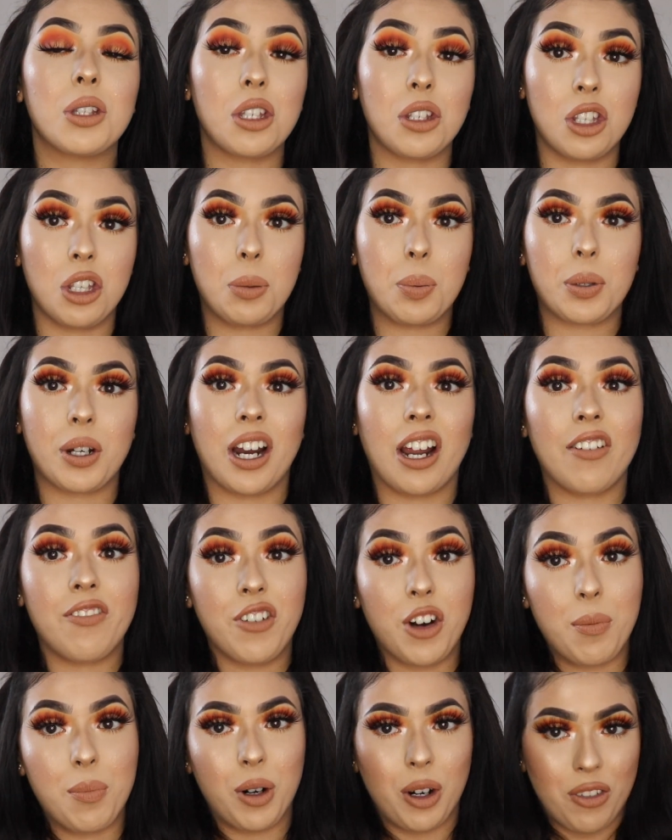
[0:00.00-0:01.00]
to subscribe
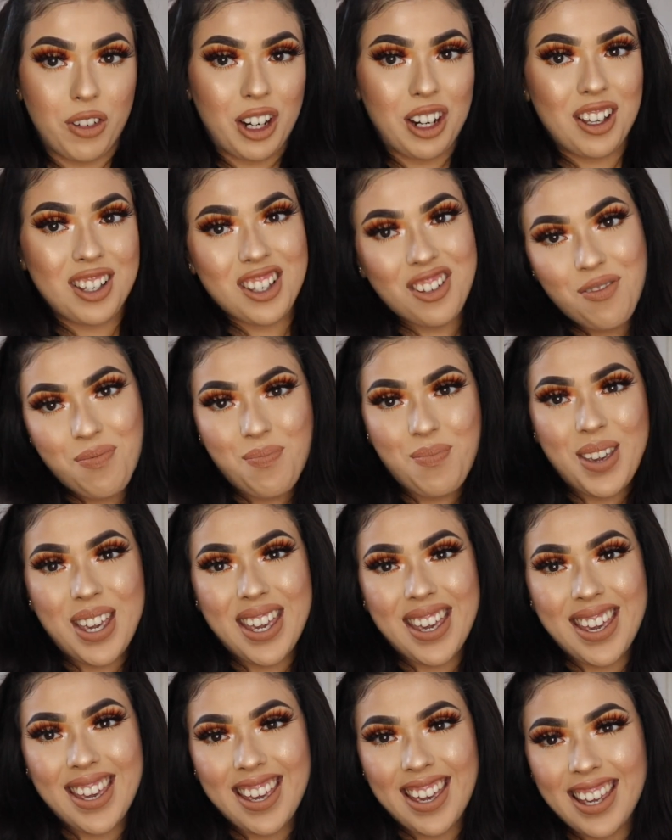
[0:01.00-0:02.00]
for more videos of
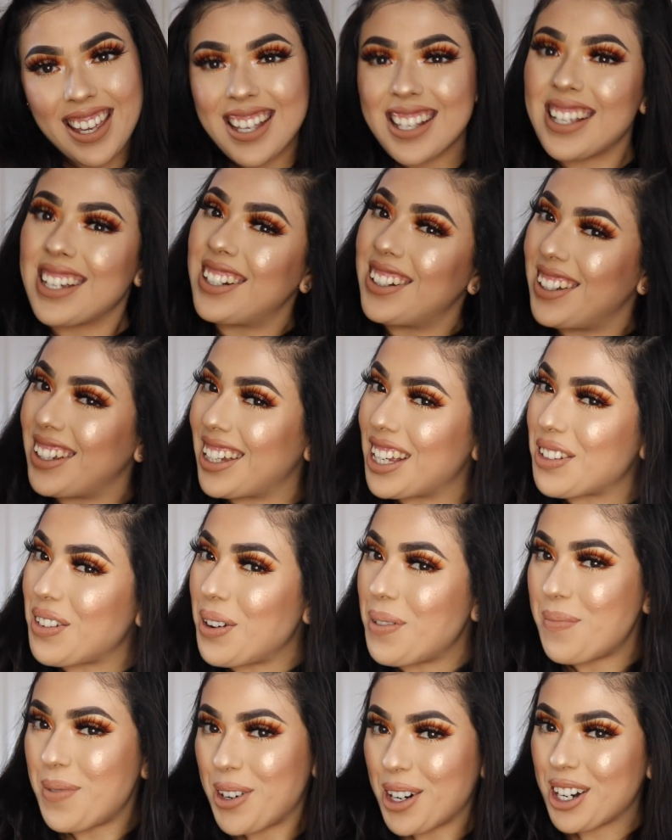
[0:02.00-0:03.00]
me, because I know you guys
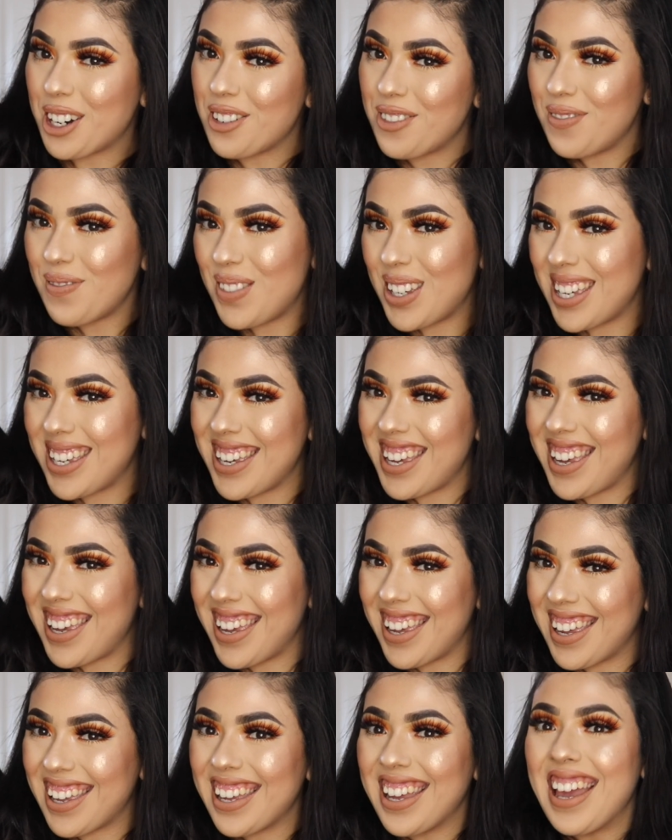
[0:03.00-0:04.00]
want more of
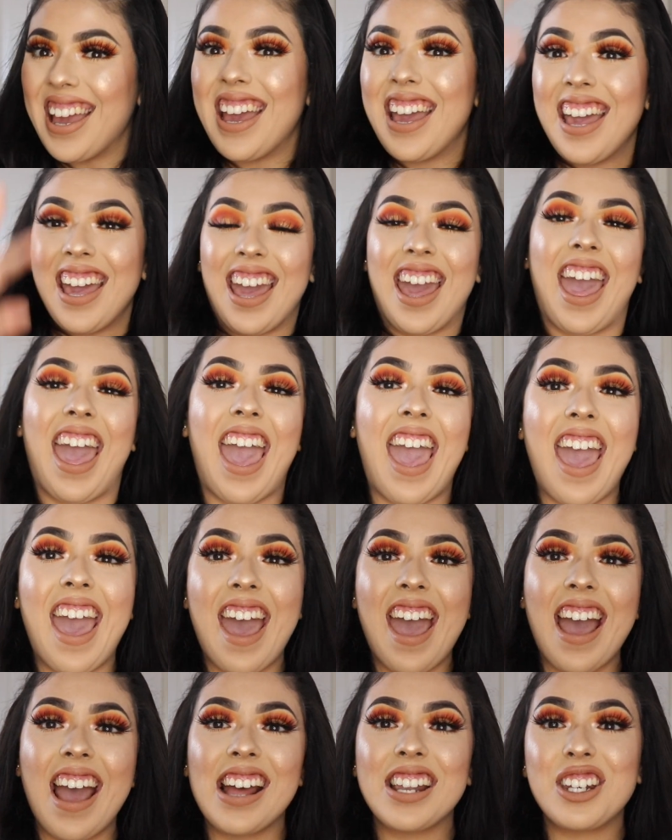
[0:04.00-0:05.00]
me.
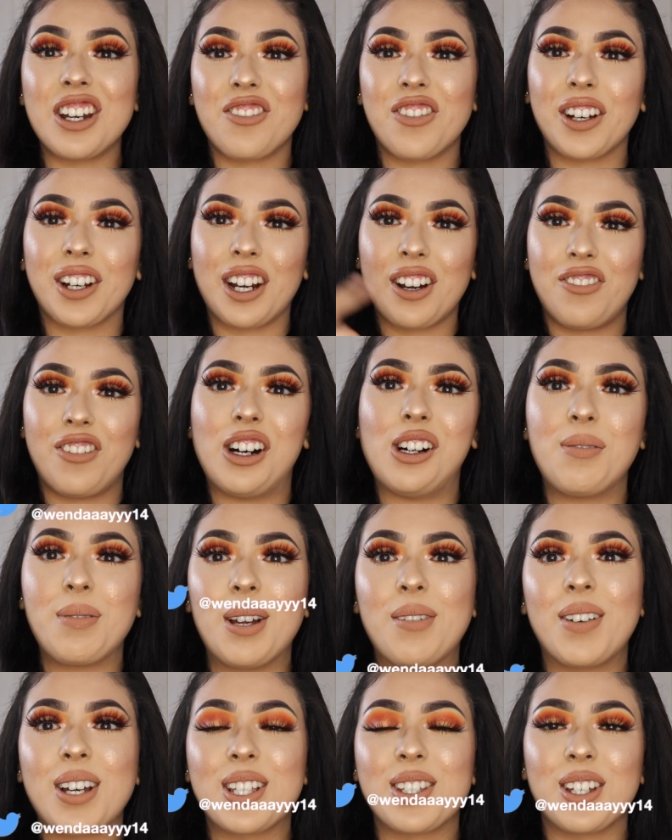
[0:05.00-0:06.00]
And don't forget to follow me
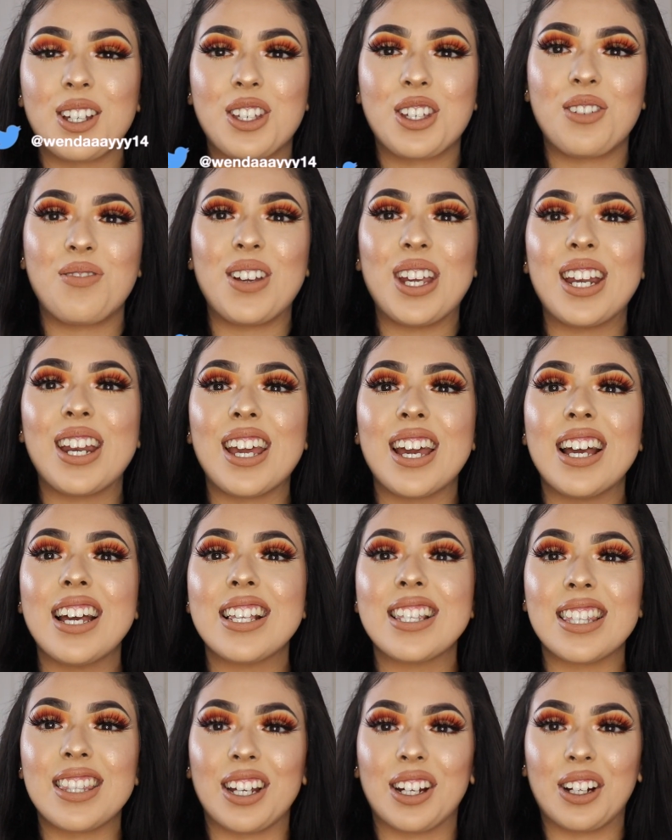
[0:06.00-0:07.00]
on my social
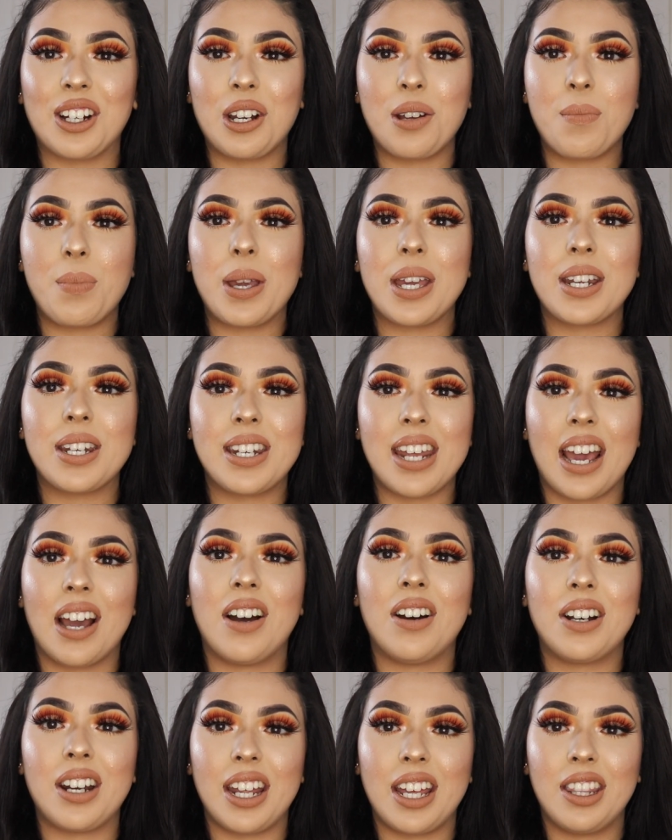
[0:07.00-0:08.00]
medias. They're going to be
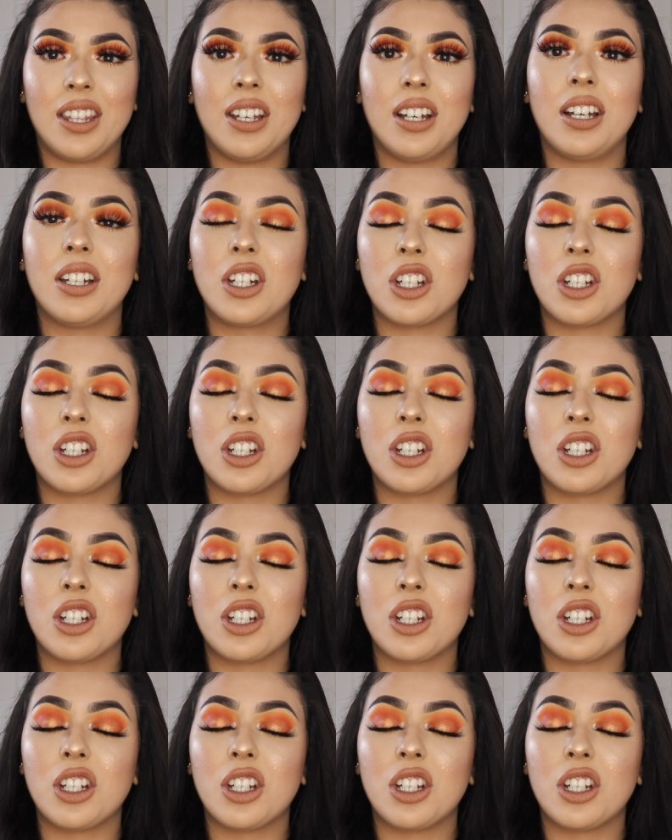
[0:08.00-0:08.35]
down in the